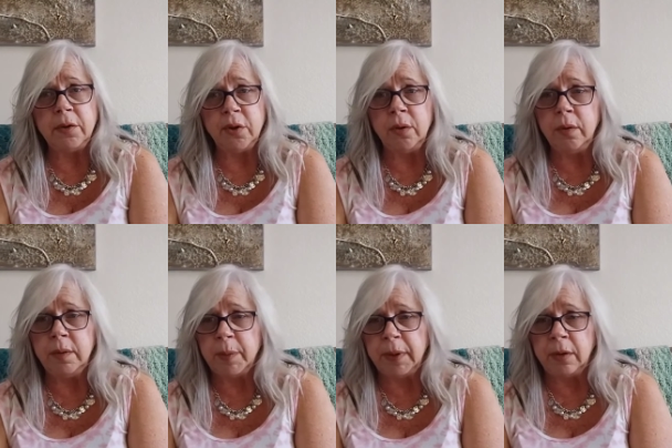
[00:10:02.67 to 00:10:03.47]

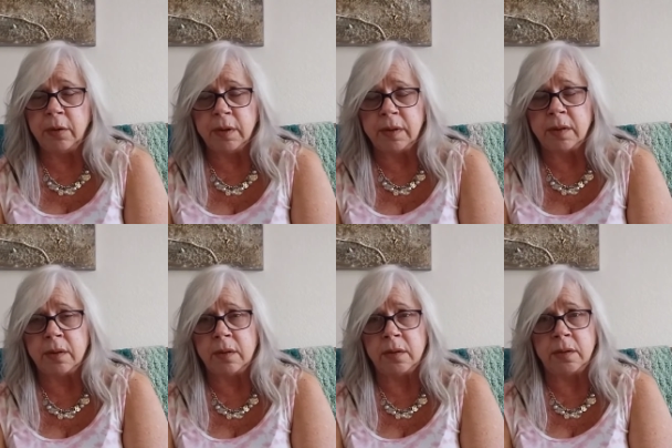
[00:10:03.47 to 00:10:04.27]
shoes, but they're just
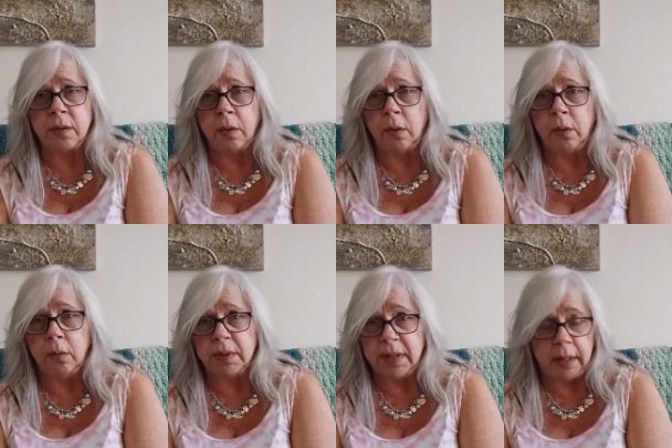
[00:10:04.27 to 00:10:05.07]

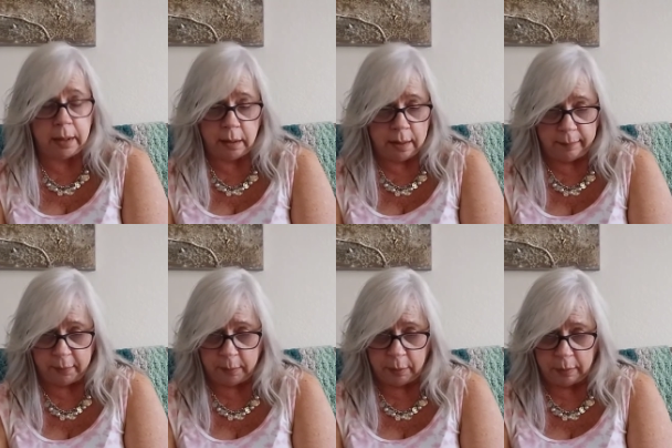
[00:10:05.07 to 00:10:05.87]
so stinking
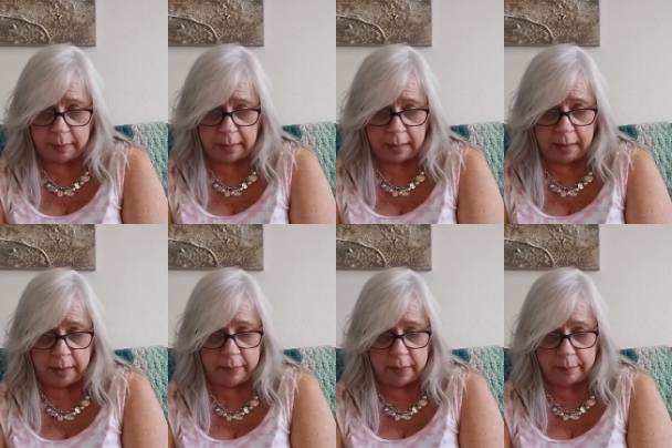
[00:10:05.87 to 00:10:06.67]
comfortable that I
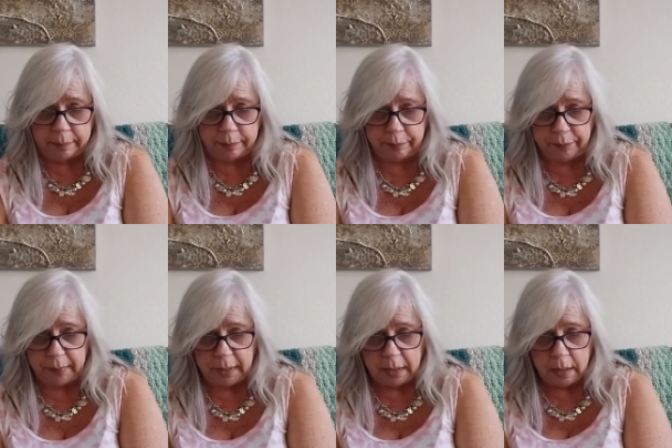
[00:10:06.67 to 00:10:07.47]
love them.
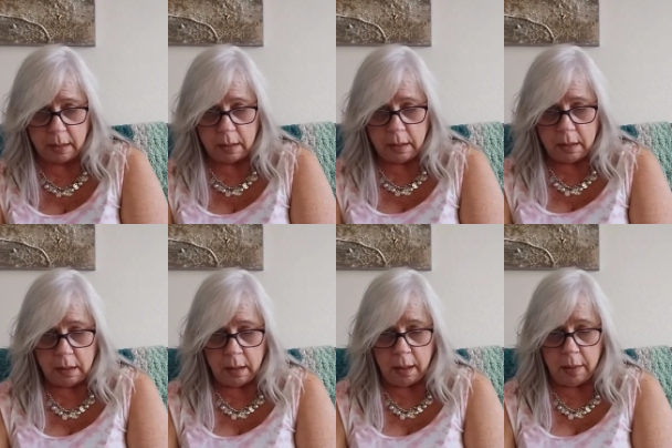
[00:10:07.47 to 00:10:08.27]

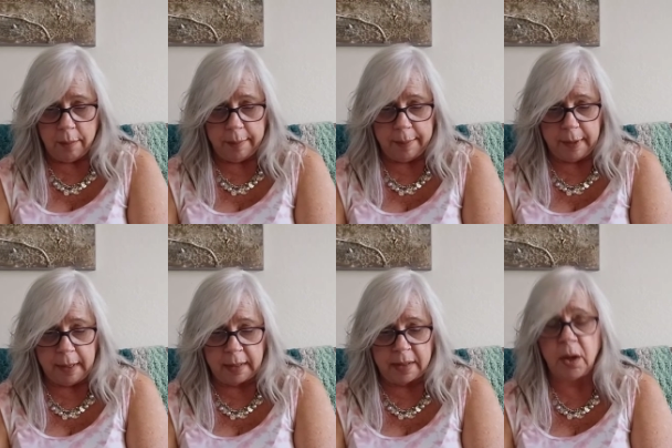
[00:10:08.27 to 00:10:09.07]
Um,
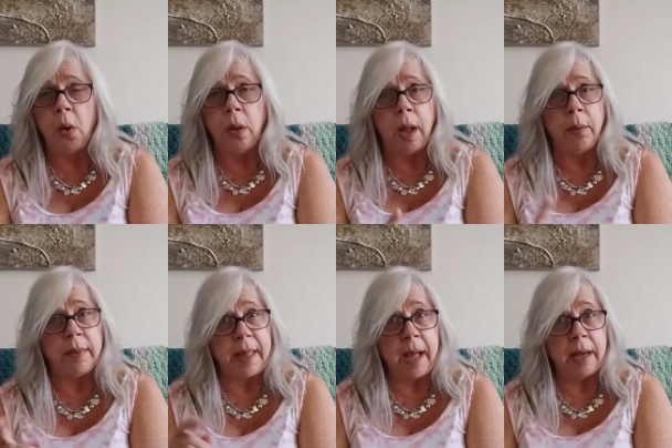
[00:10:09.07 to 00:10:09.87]
and to go along
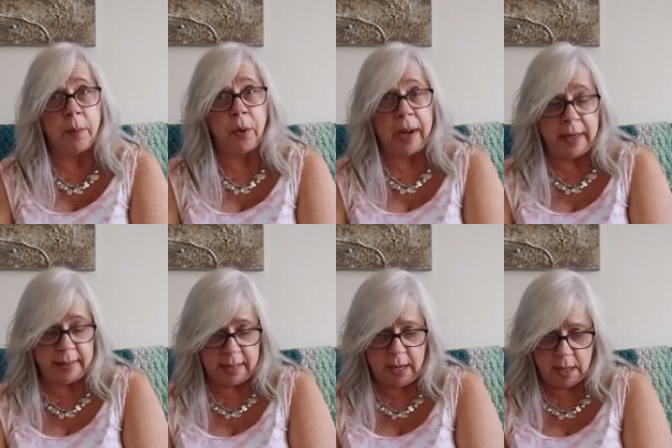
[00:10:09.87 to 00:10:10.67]
with that, number
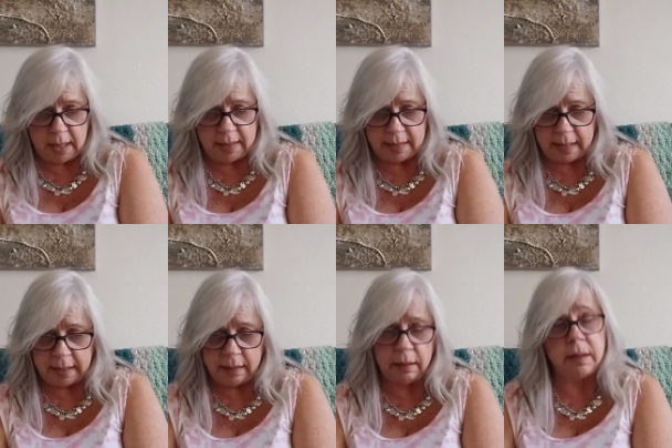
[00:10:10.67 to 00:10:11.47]
18 is
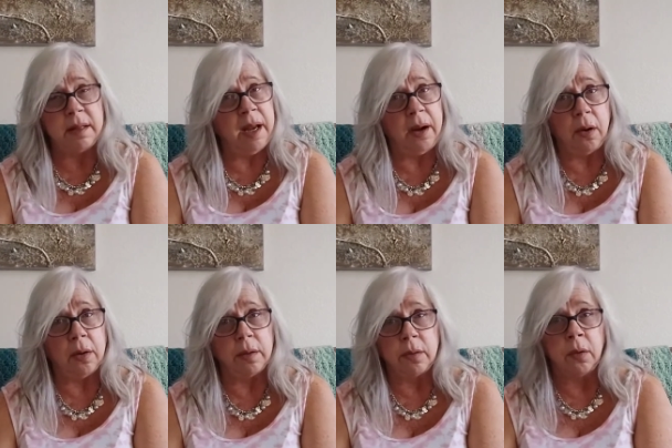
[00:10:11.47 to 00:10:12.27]
then
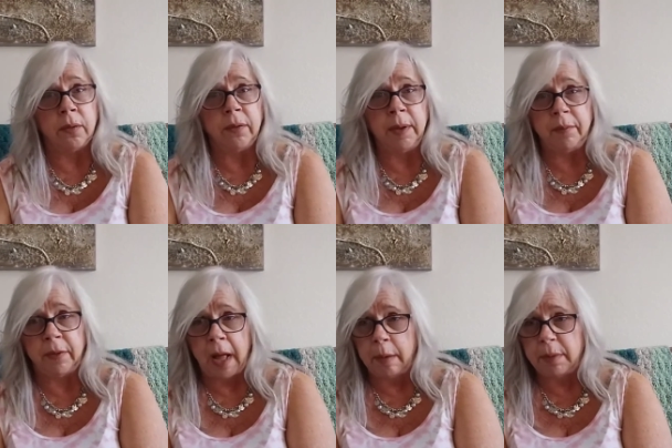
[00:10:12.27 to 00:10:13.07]
sneakers or
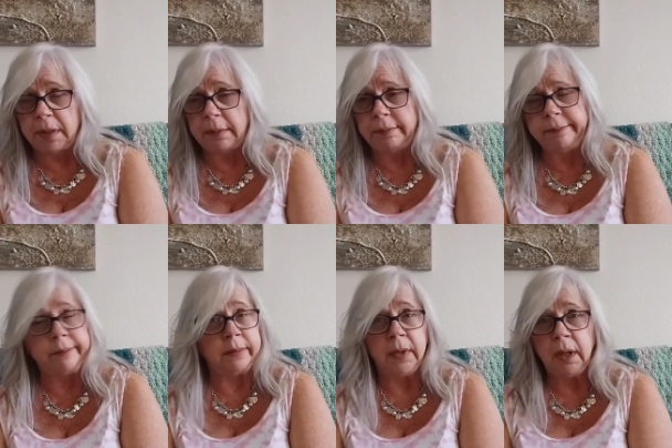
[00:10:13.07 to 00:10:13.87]
flip-flops.
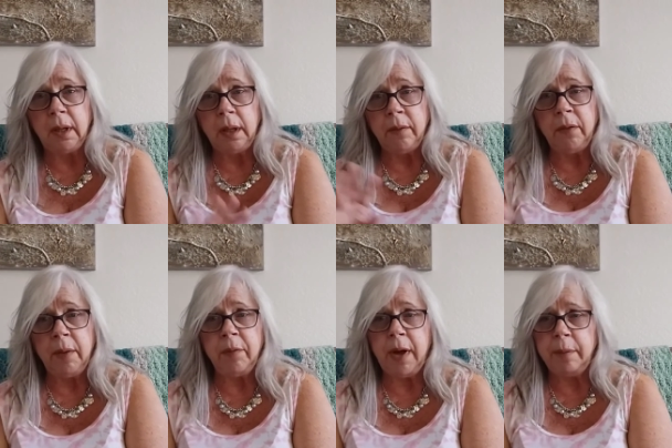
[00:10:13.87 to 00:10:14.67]

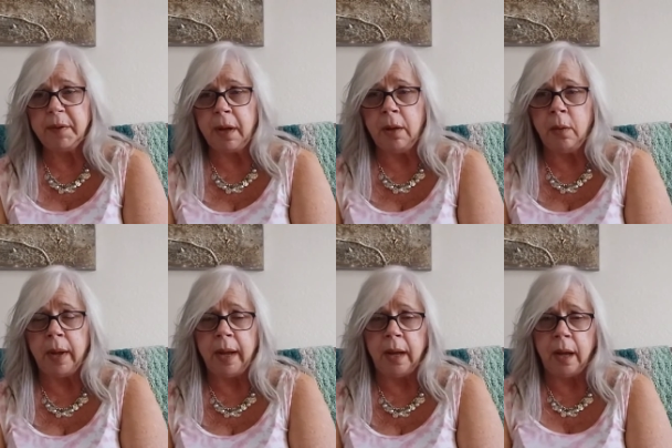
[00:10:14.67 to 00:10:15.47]
Flip-flops all the
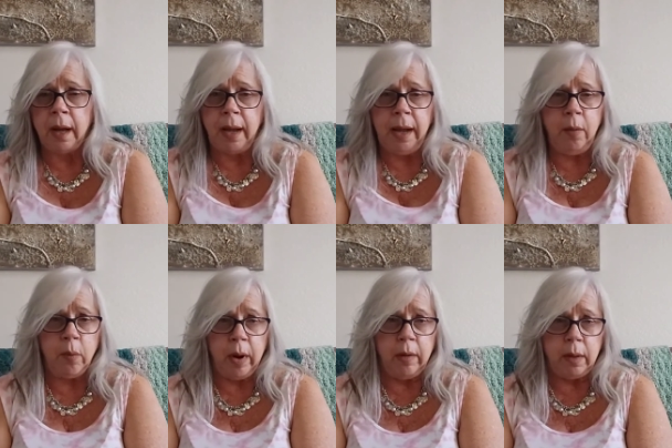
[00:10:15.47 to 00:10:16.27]
way. I
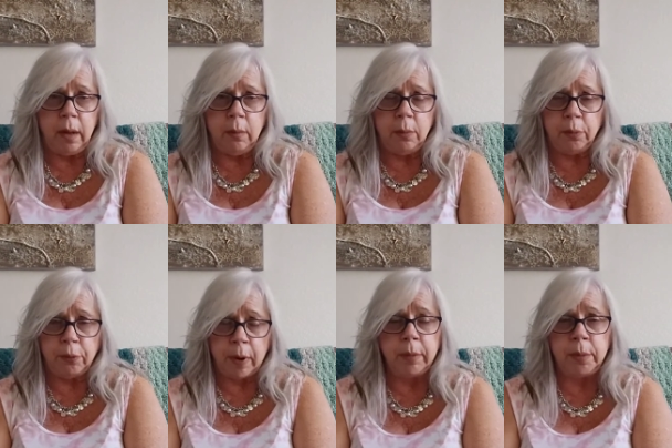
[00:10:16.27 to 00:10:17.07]
wear them
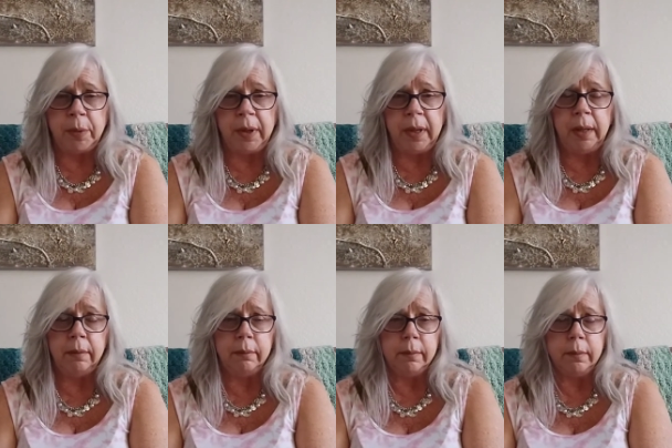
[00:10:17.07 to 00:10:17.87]
probably